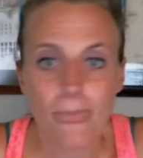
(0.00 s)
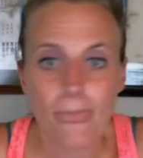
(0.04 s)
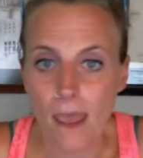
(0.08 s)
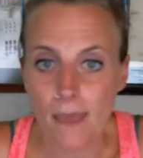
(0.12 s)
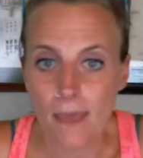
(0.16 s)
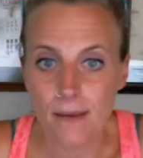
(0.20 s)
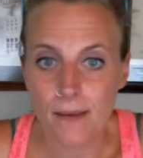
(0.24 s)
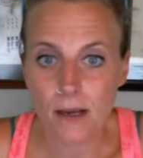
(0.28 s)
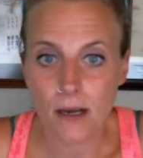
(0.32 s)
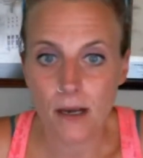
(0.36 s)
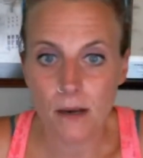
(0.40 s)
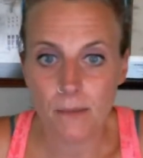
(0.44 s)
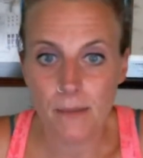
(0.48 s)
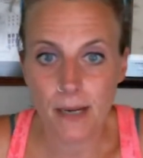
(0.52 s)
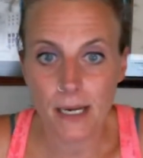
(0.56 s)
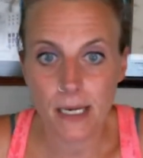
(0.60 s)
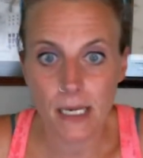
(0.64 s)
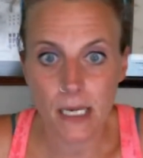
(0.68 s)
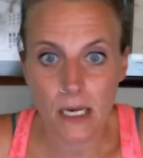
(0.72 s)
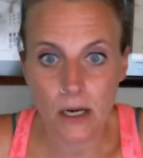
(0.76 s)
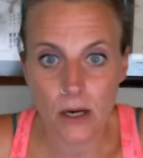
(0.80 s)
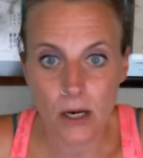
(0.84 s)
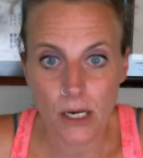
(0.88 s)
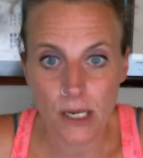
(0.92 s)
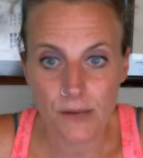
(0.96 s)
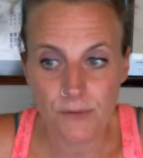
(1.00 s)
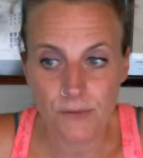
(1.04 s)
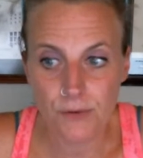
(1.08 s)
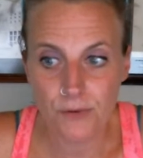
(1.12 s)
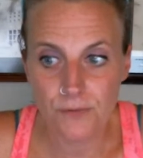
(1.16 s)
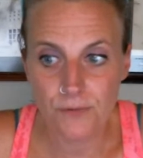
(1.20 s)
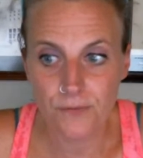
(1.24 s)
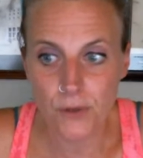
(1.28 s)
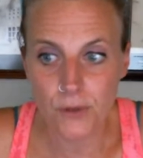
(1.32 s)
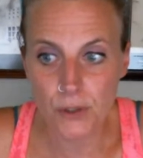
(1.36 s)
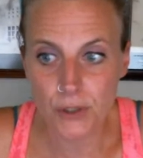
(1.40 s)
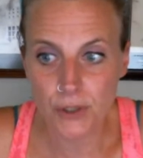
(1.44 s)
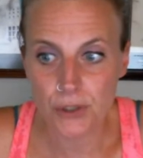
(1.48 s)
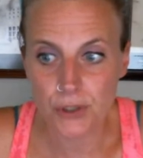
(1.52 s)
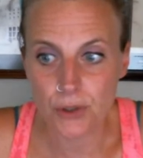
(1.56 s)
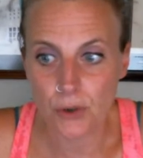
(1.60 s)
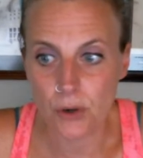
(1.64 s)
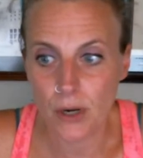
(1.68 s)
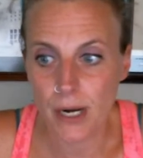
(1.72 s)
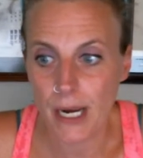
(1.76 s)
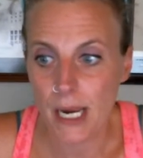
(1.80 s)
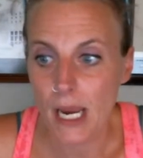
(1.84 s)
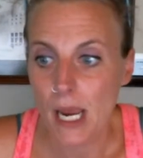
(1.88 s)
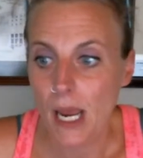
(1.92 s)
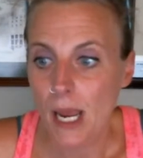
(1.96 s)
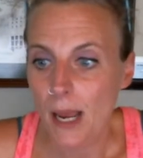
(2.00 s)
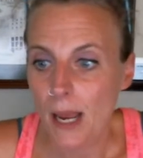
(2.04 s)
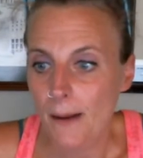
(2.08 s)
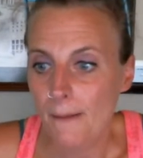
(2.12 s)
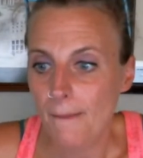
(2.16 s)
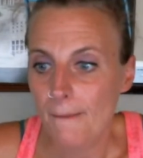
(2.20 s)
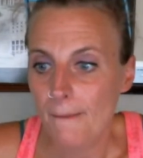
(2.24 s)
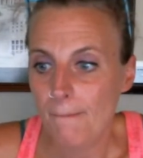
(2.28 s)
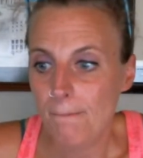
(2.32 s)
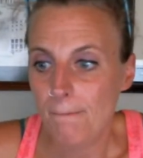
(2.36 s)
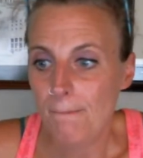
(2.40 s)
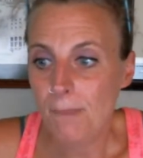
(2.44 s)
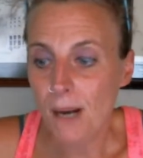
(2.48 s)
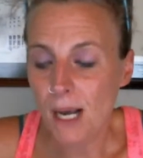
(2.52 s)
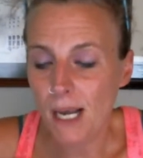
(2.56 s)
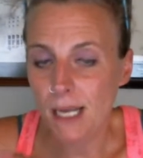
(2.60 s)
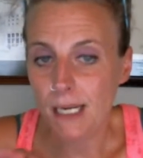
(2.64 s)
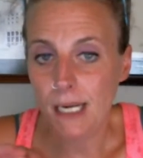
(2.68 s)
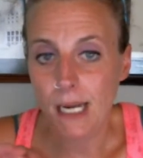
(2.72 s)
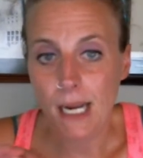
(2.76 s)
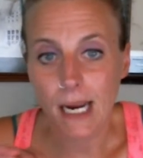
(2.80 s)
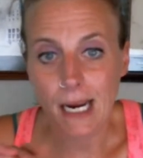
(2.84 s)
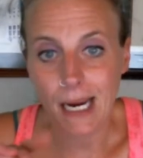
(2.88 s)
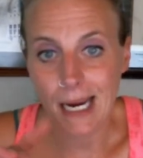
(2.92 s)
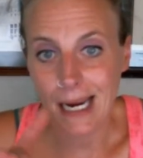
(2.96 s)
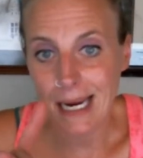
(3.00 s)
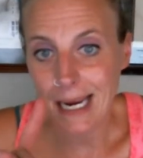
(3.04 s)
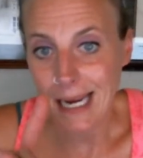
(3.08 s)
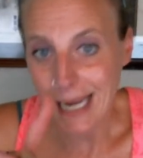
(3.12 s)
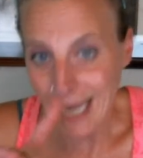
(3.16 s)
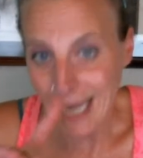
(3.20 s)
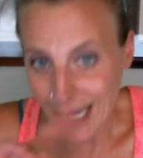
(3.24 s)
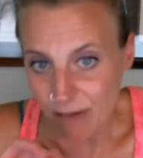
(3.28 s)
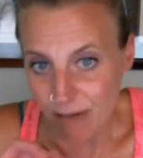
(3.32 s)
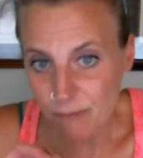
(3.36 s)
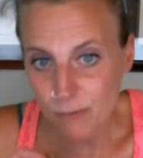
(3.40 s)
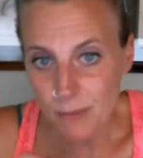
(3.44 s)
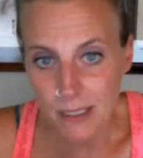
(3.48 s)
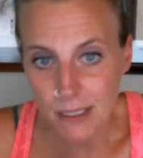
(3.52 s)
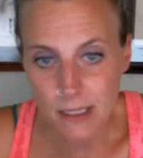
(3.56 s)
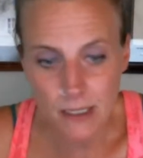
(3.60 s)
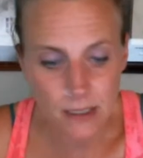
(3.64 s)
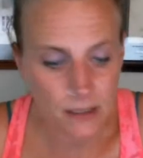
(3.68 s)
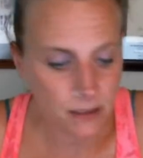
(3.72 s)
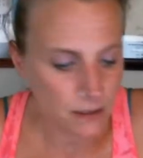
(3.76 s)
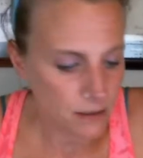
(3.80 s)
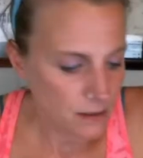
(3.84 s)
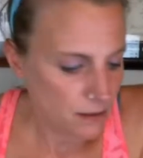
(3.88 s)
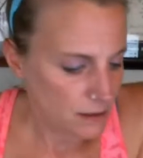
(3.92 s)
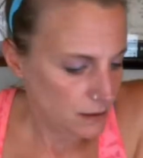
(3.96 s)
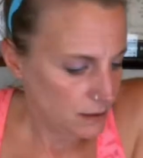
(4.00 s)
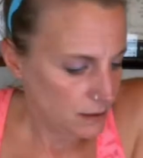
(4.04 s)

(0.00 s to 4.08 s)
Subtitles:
and then come back here and give you the full story. But I have been,